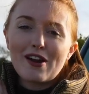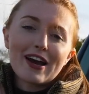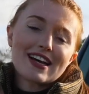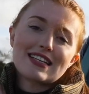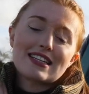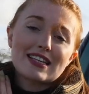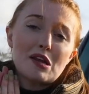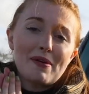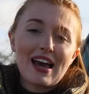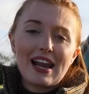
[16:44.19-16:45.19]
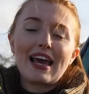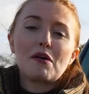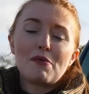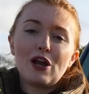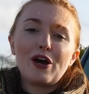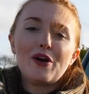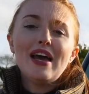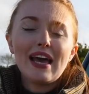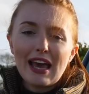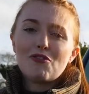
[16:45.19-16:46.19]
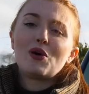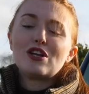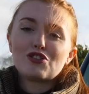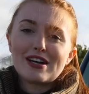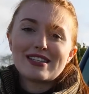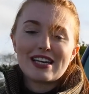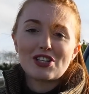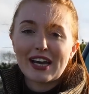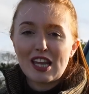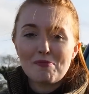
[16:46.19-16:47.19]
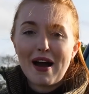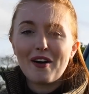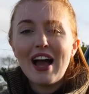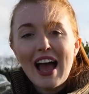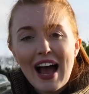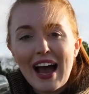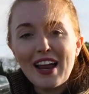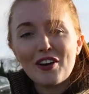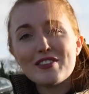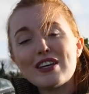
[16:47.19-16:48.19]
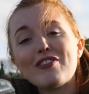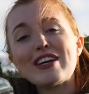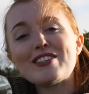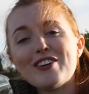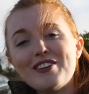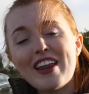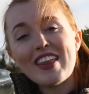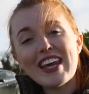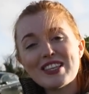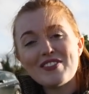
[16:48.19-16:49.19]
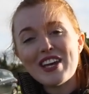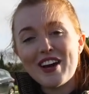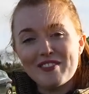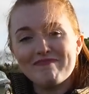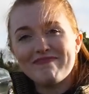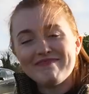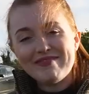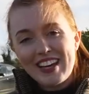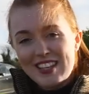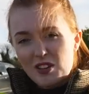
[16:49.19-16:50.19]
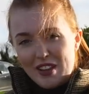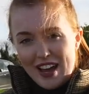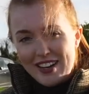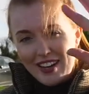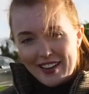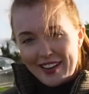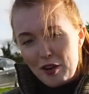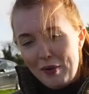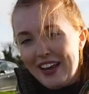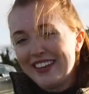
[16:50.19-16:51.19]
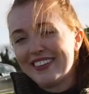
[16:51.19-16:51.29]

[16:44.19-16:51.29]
Like I said, there's going to be a link below if you're interested in checking them out, and I'll see you very soon in the next video. Until then, goodbye.